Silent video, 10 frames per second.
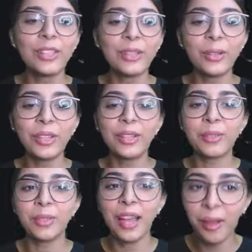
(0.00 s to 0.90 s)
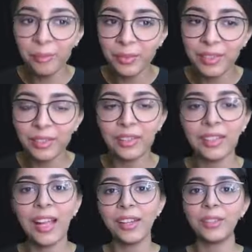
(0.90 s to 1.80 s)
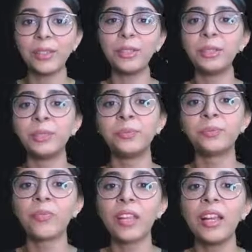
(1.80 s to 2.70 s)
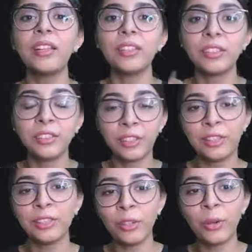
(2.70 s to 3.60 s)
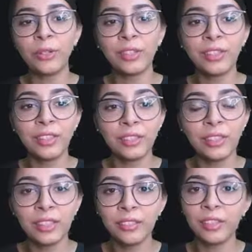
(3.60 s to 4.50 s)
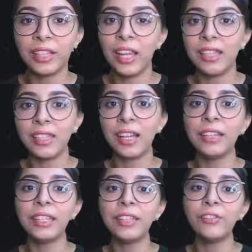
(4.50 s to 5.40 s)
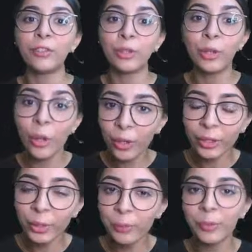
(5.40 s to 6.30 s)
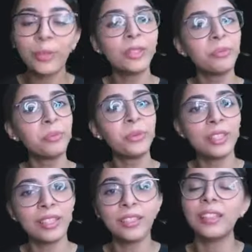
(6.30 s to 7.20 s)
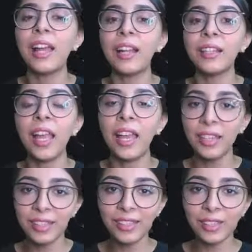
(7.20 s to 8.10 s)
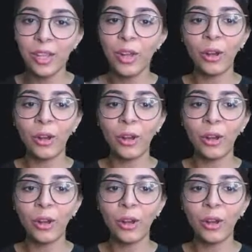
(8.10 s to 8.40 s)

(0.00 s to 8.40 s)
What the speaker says: So here's what happened that the author then realized that he forgot to put the boots in, and Harris